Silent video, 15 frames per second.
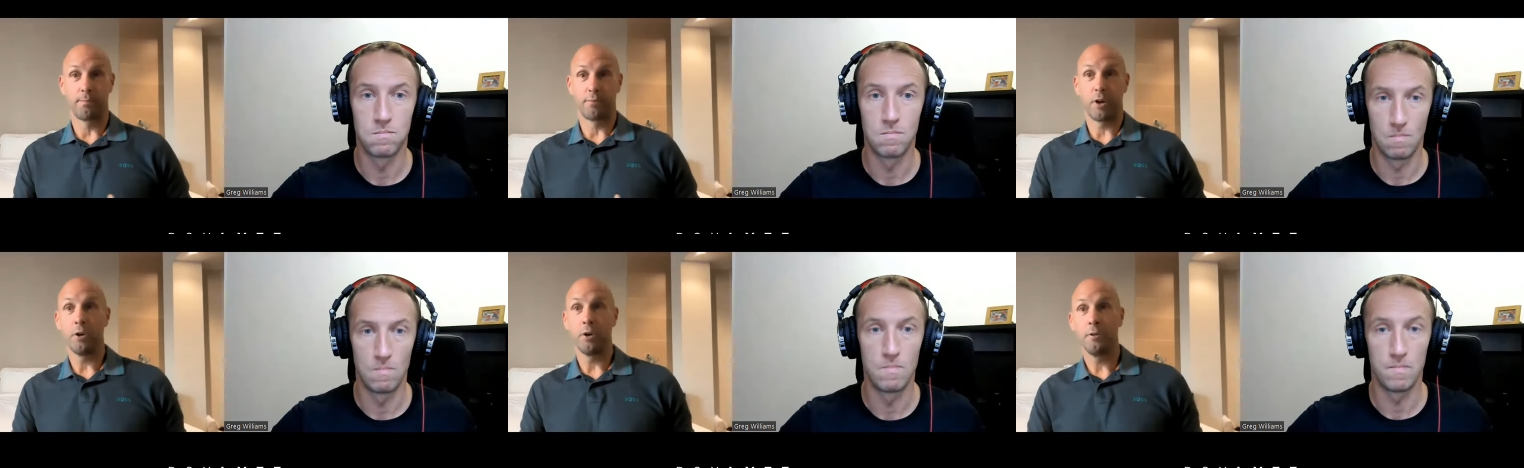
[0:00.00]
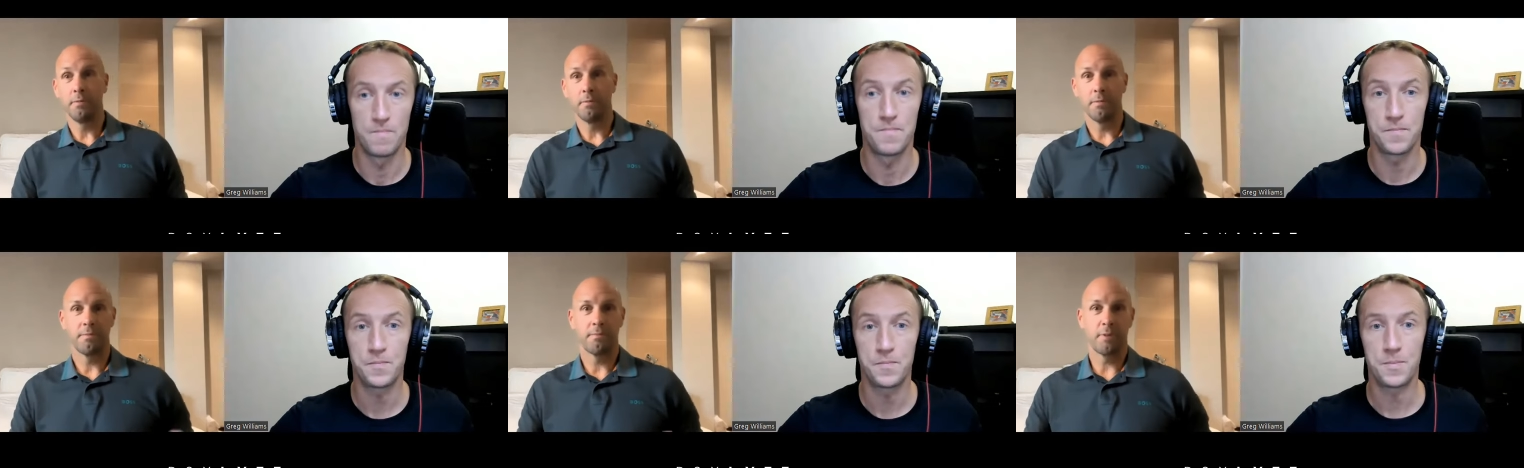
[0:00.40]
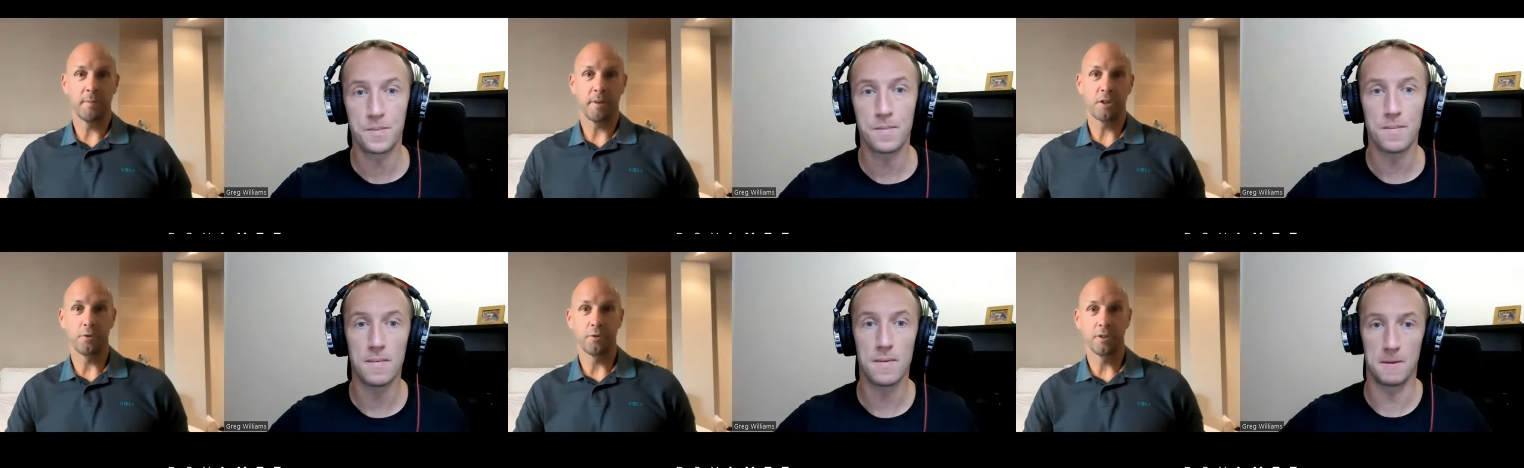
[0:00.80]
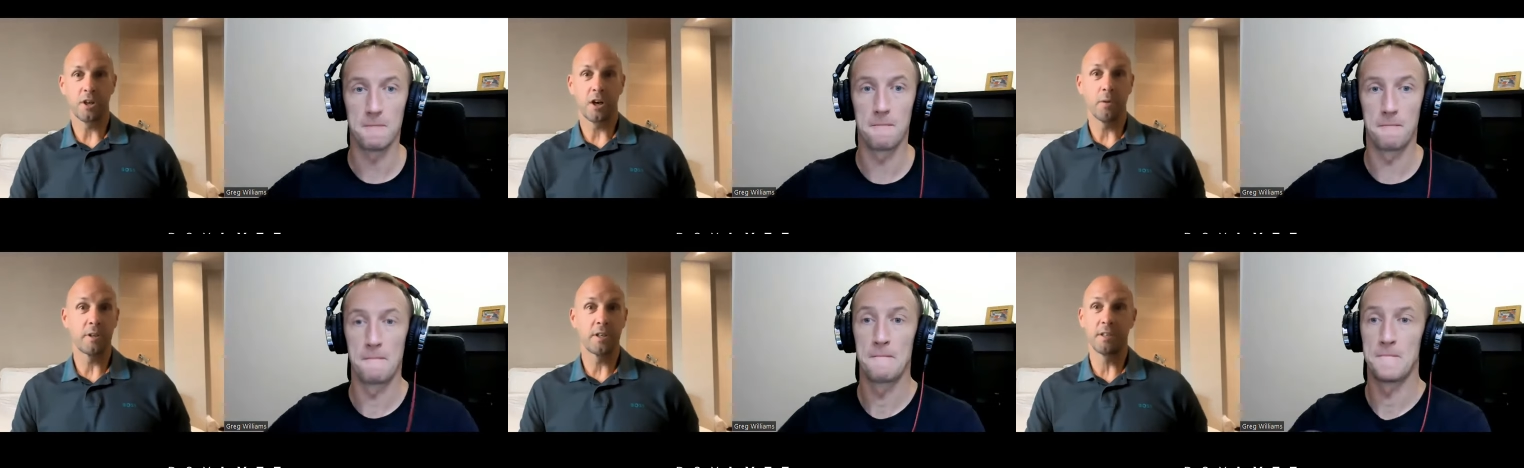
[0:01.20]
Speaker 1: pro pretty much all the
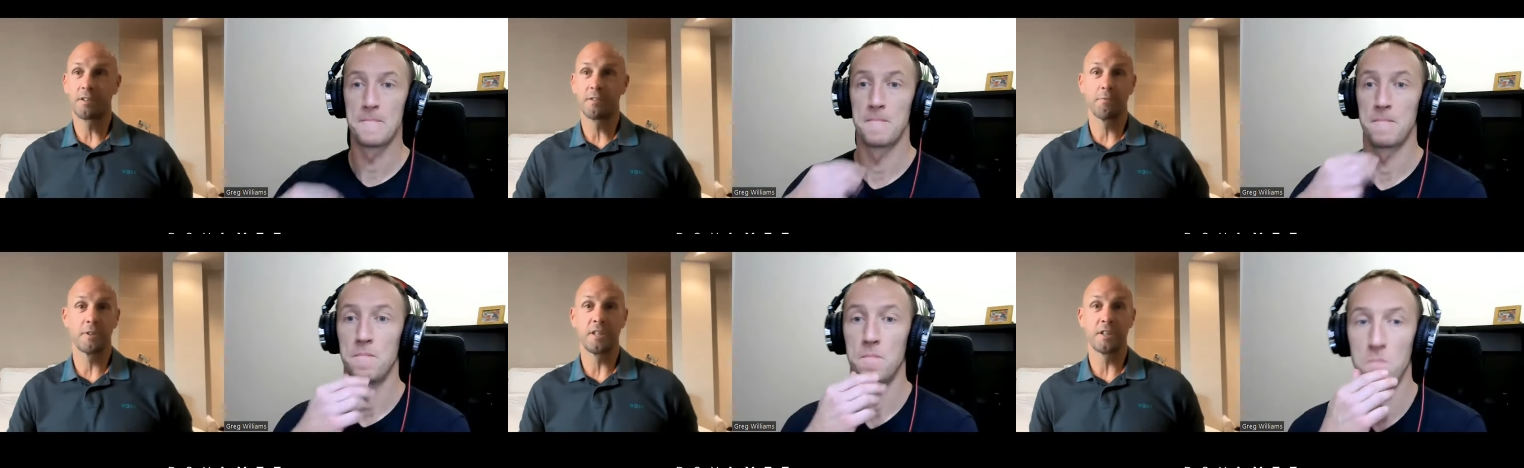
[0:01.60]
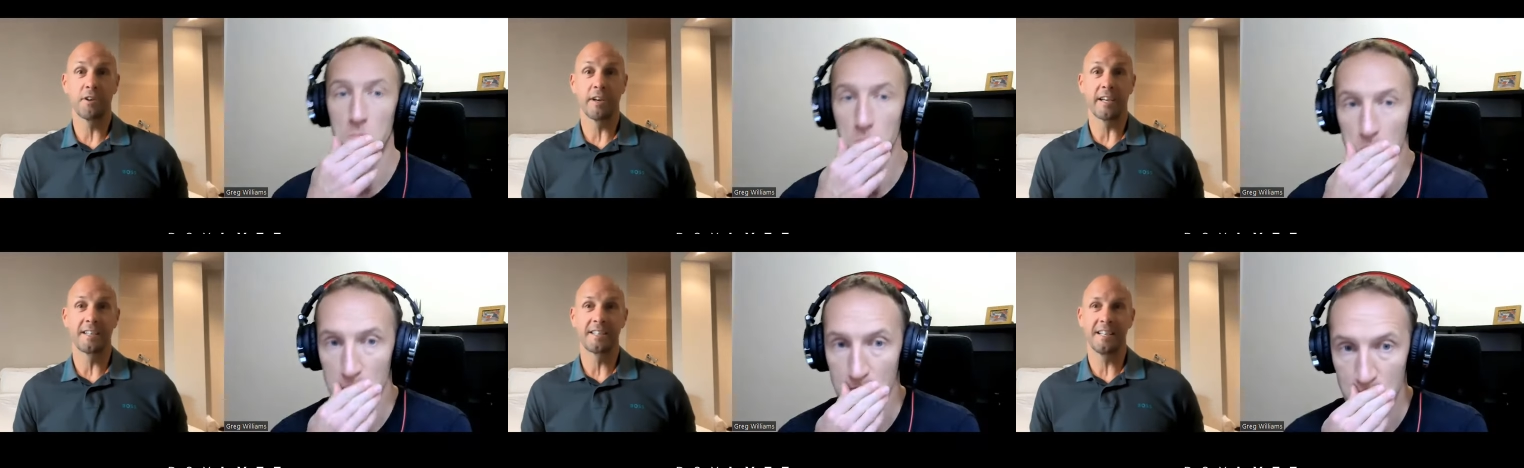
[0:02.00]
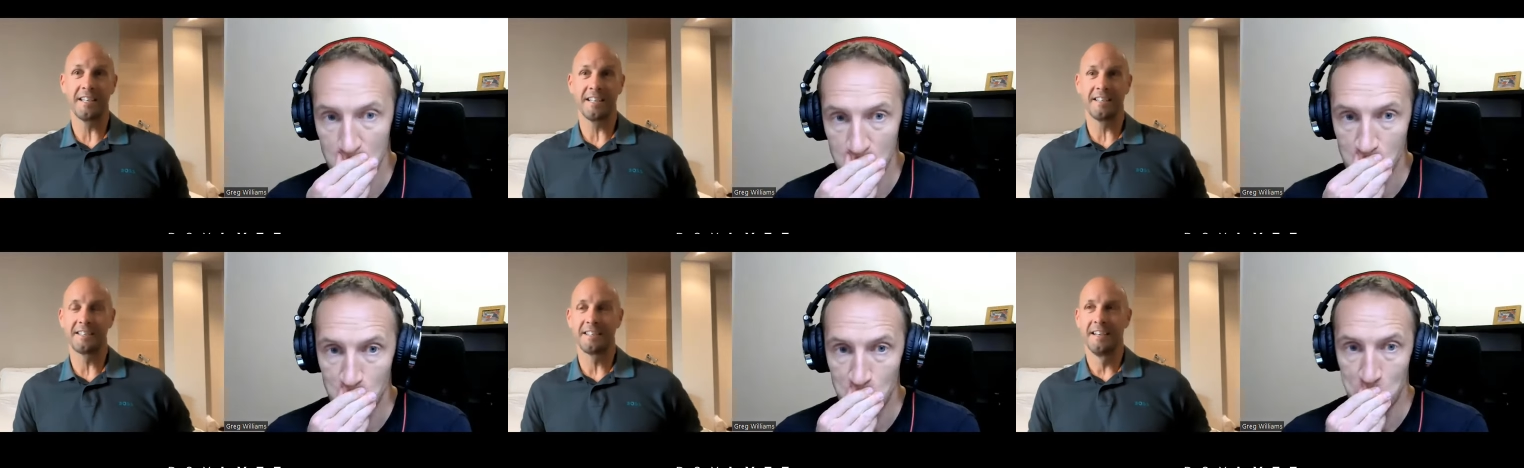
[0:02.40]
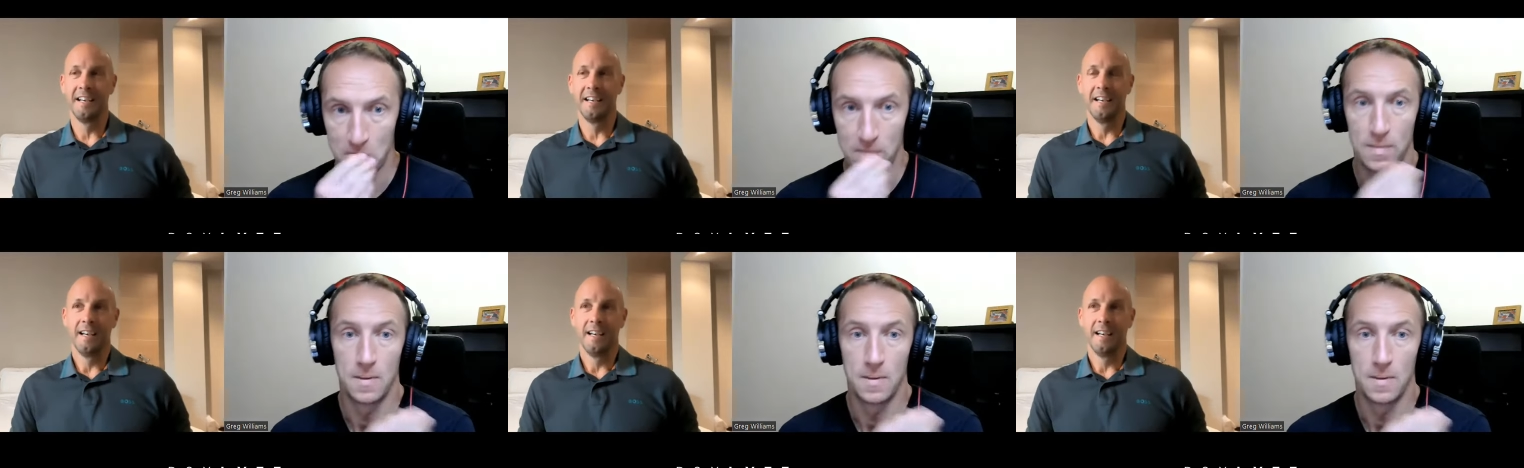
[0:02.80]
time, which is which is great, because then it's,